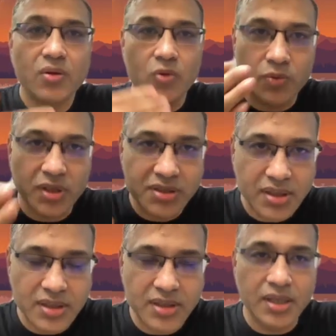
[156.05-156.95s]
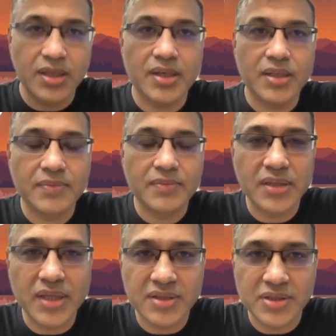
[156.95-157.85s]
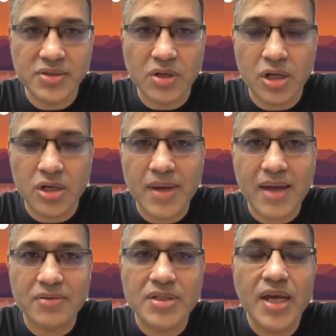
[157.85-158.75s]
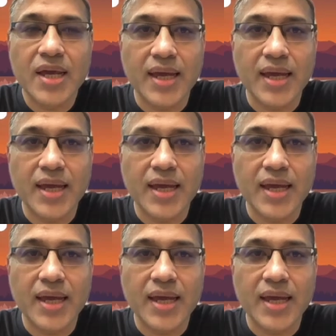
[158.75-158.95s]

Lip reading: what was the thesis all about,